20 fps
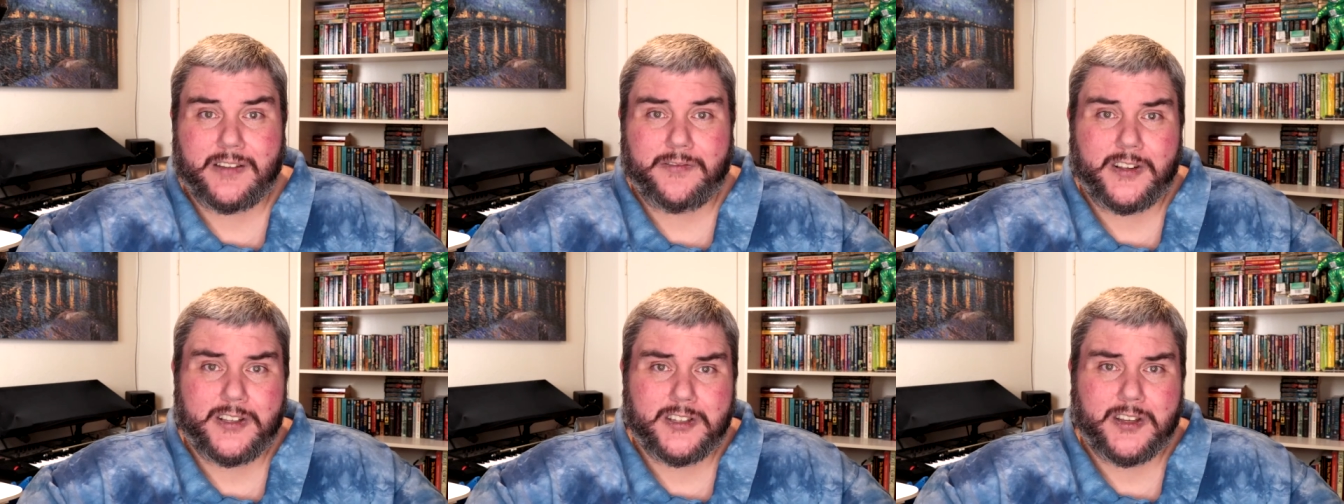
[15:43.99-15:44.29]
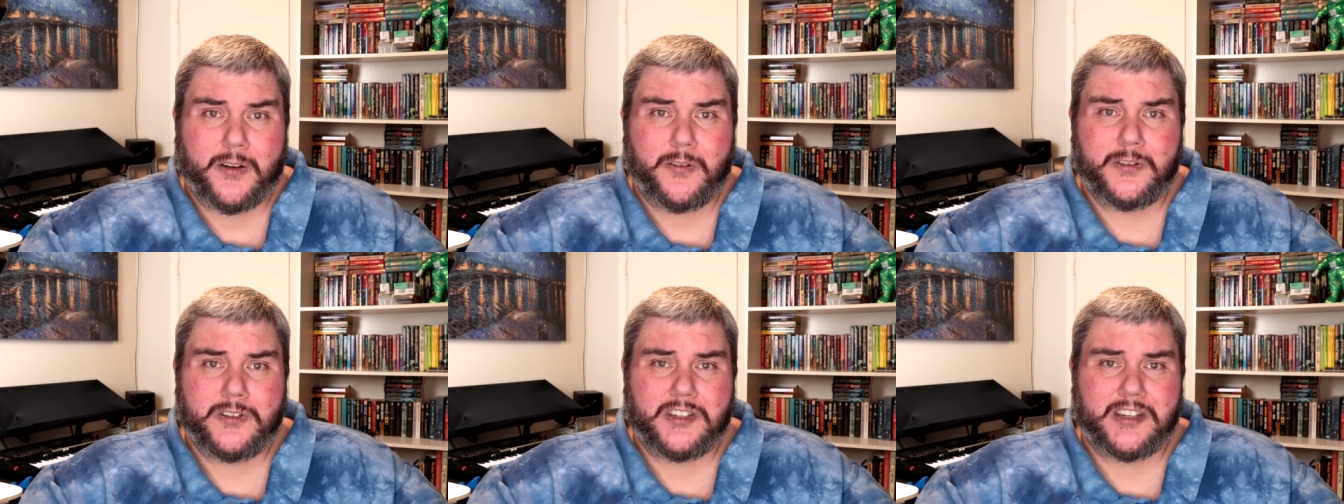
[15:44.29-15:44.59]
of its
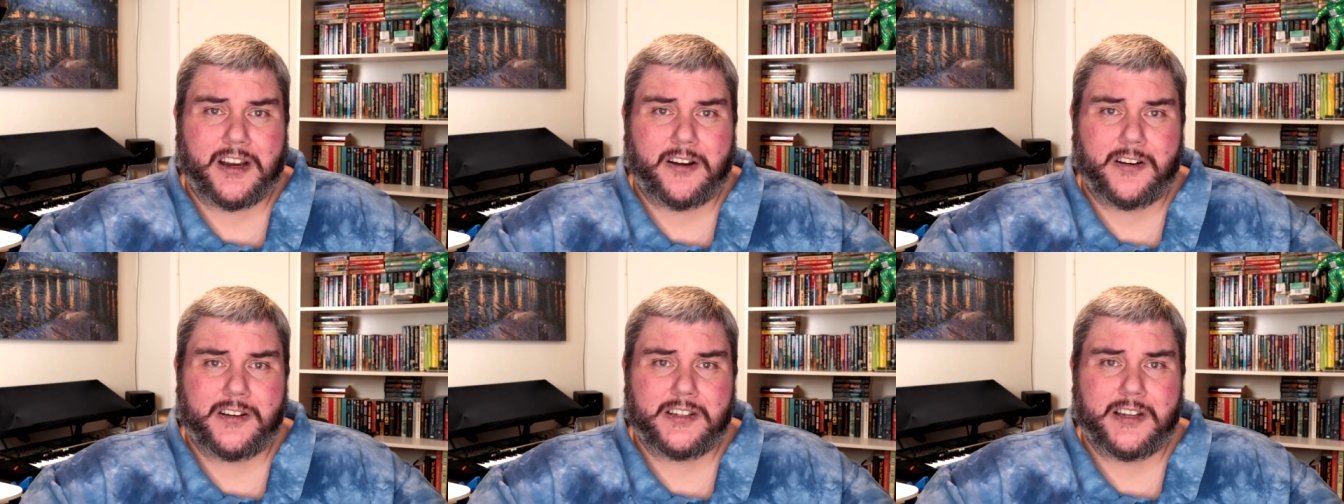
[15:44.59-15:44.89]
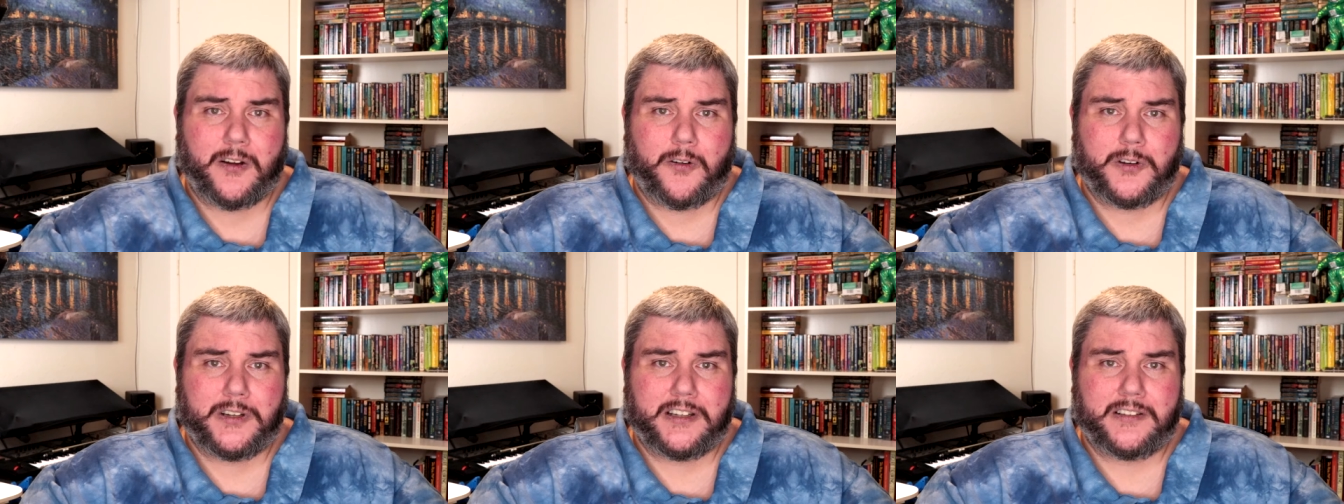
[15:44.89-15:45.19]
own
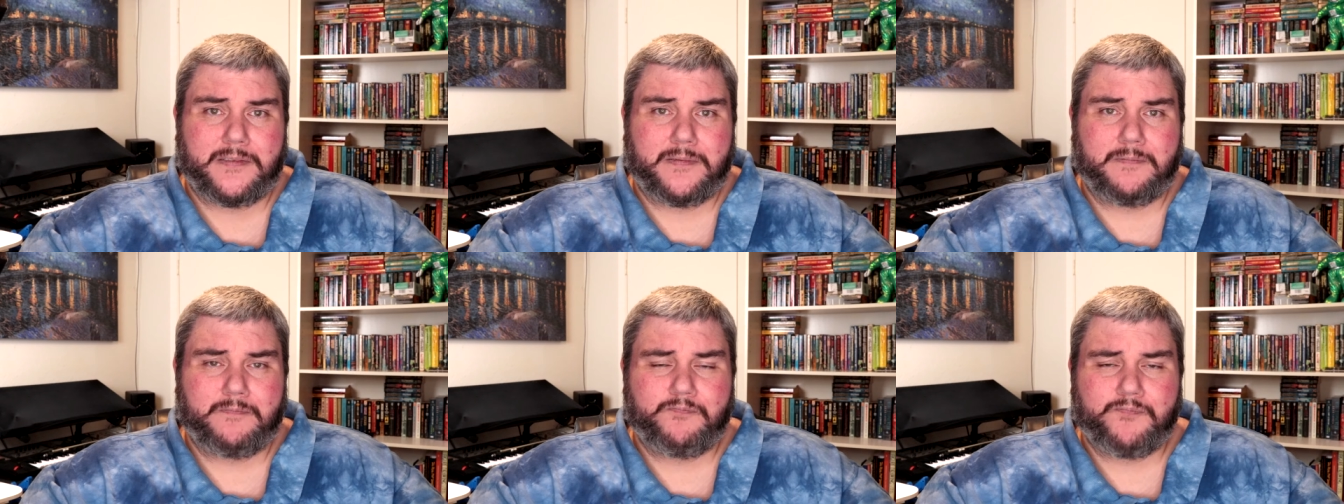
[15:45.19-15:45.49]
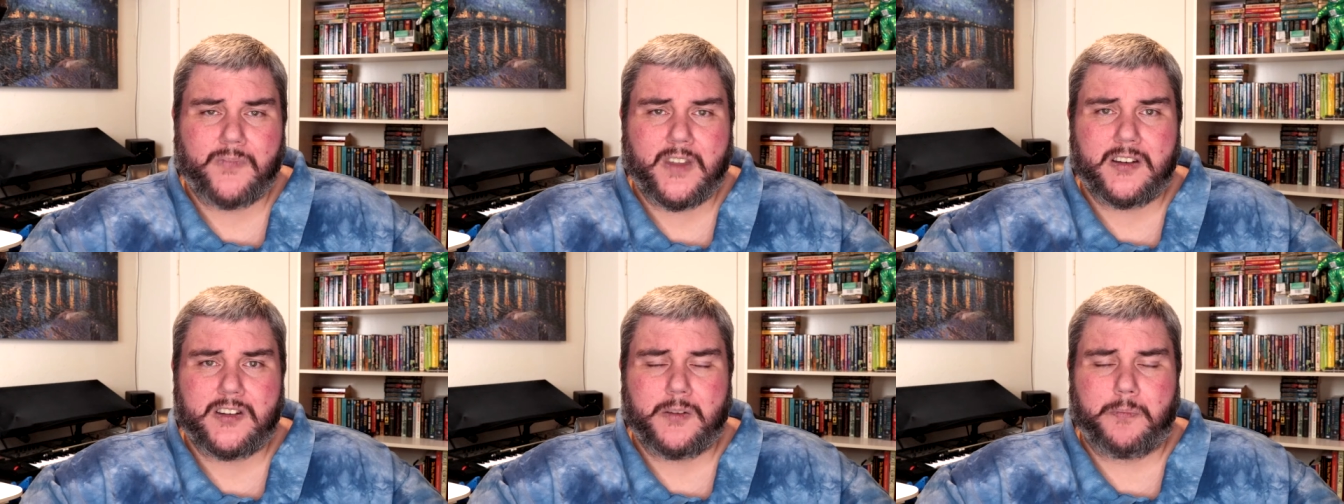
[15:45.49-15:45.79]
serotonin
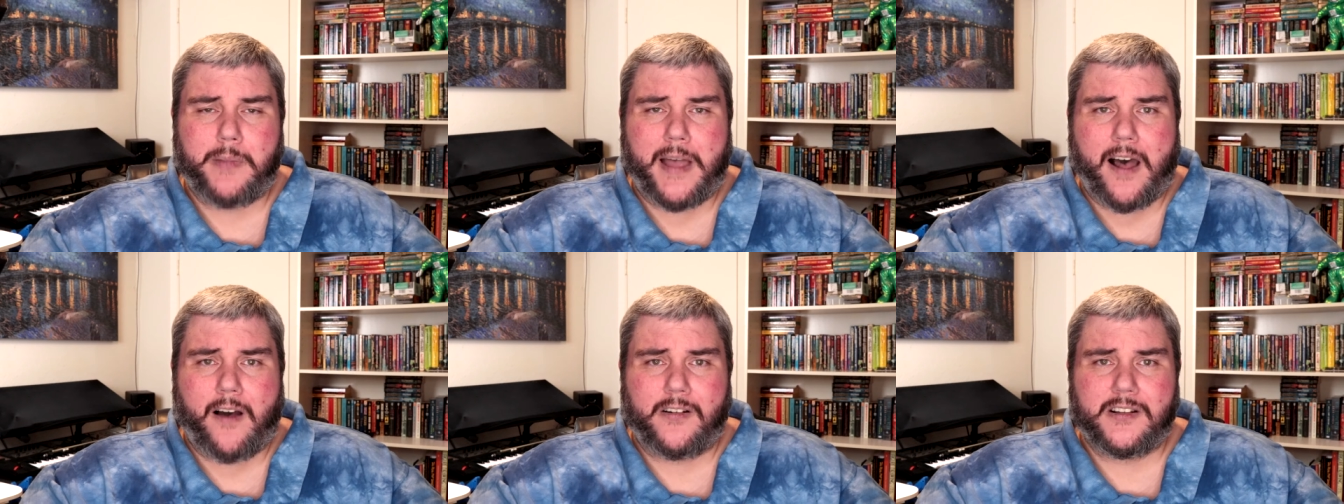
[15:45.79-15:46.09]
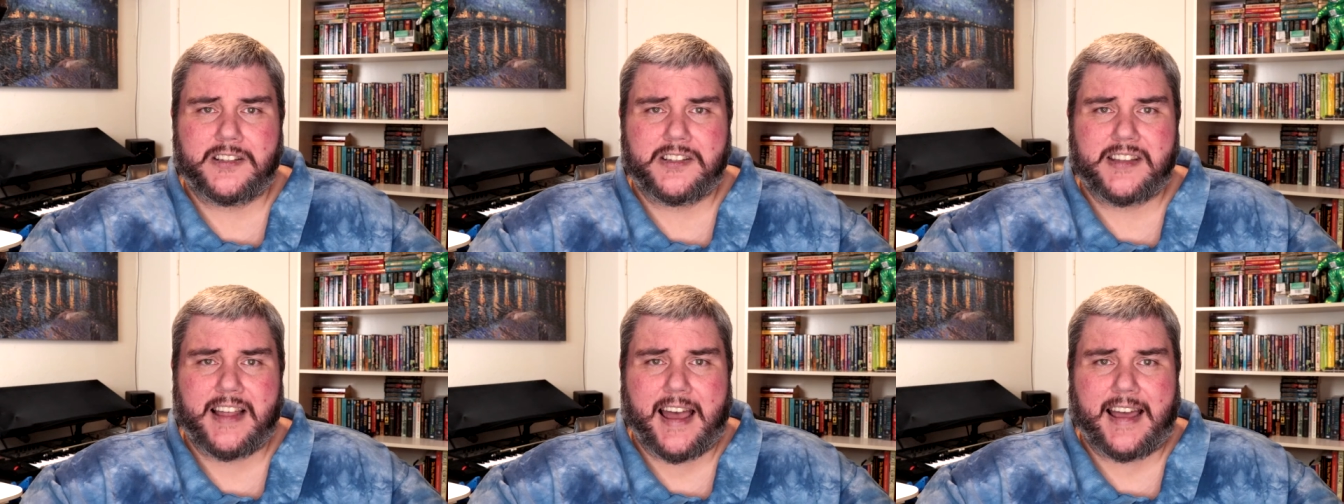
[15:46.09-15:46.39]
to
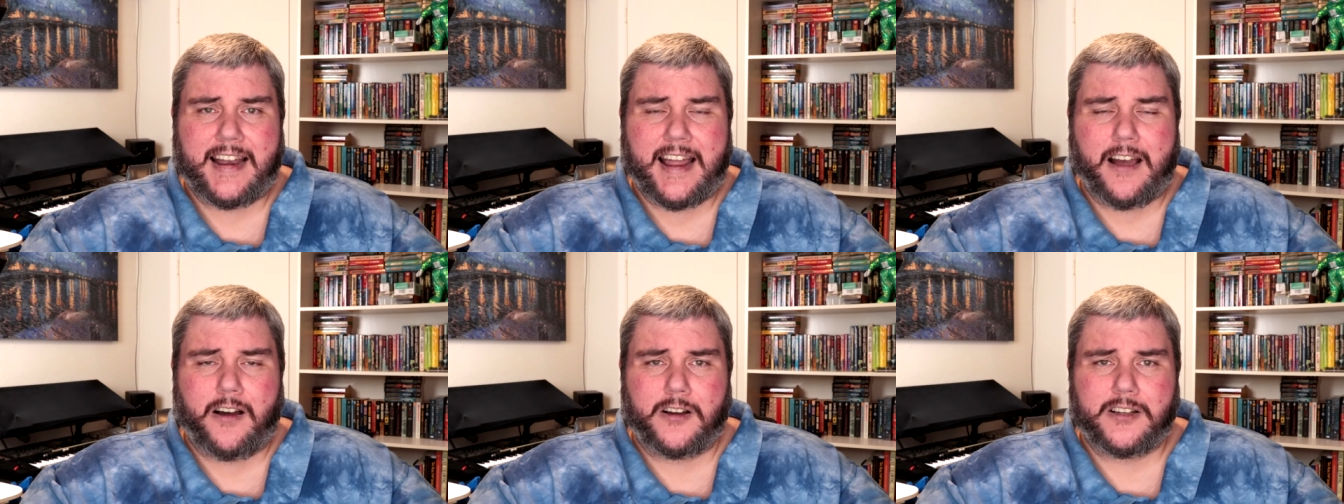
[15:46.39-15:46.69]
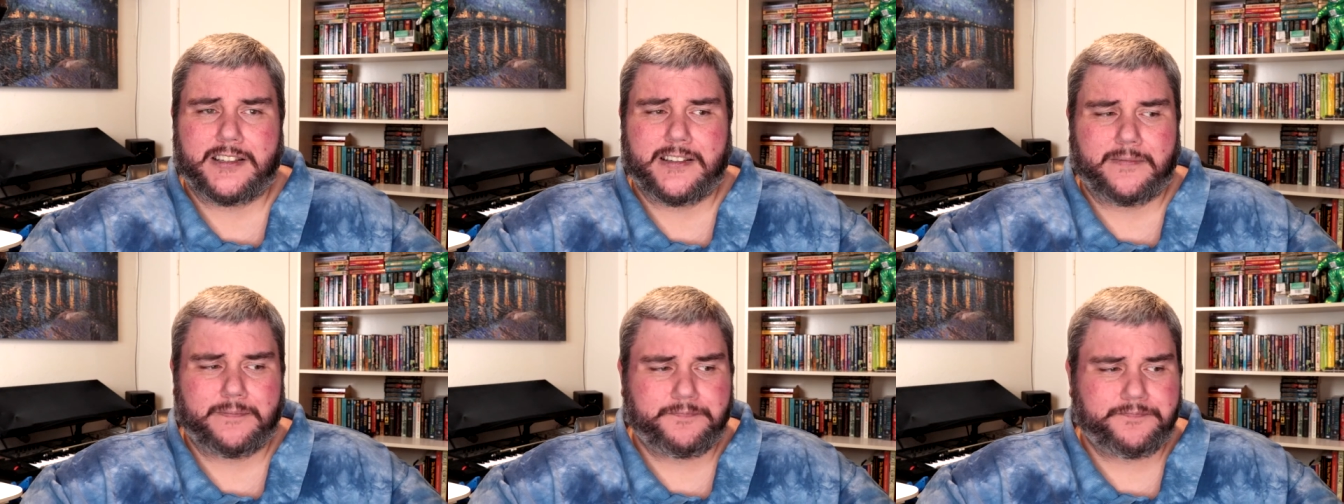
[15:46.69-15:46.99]
balance that
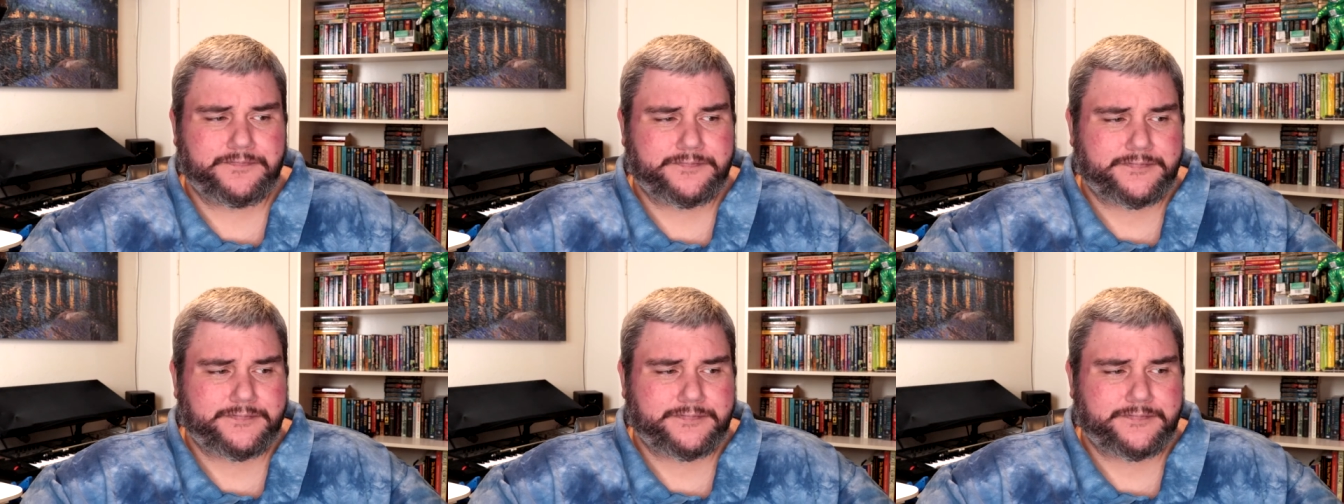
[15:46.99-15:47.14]
out.